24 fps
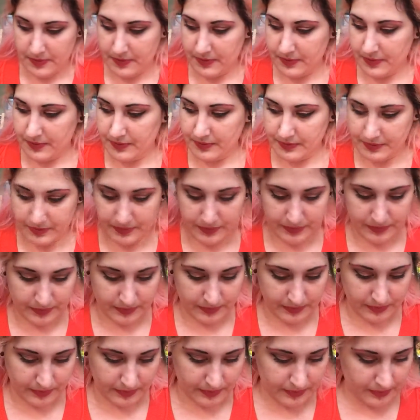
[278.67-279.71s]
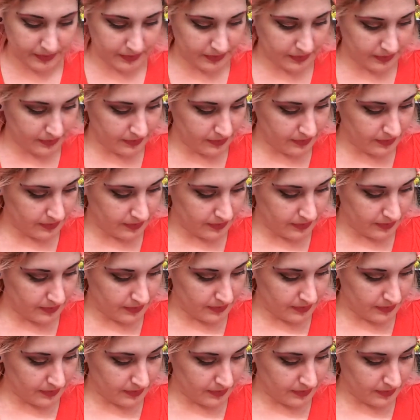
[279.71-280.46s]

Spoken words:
[no speech]